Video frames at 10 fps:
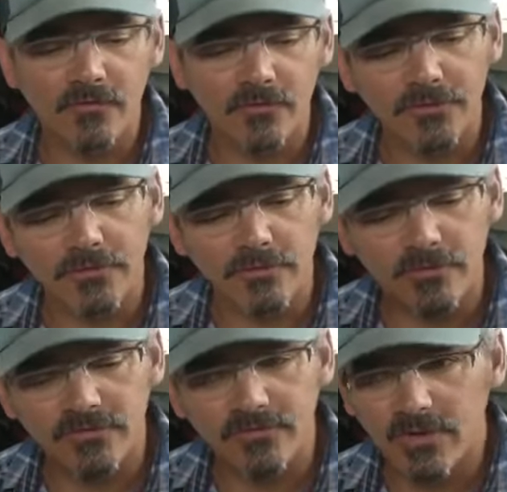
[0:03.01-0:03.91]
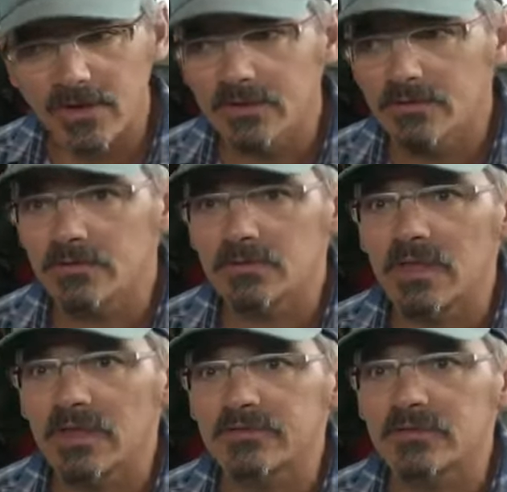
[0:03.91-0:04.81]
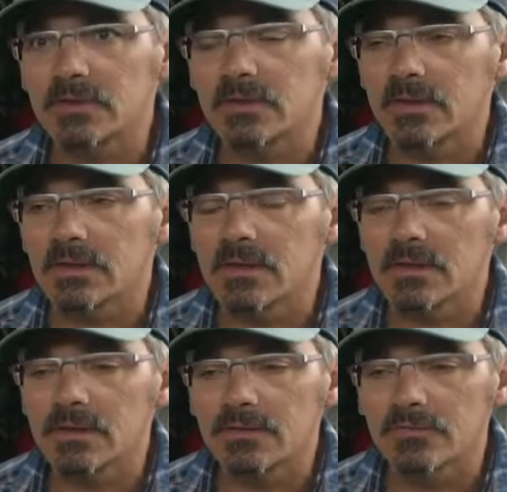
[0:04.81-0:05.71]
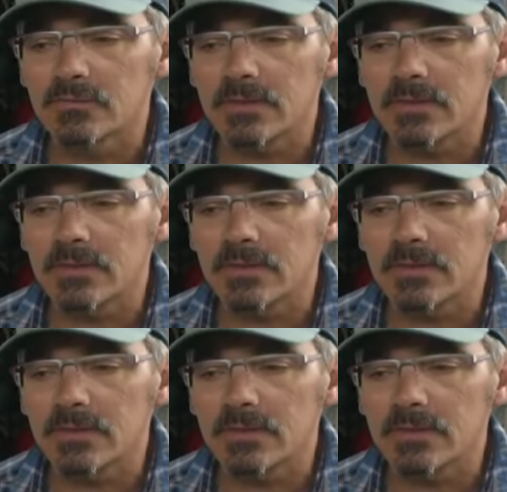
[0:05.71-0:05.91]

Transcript: for your final lesson in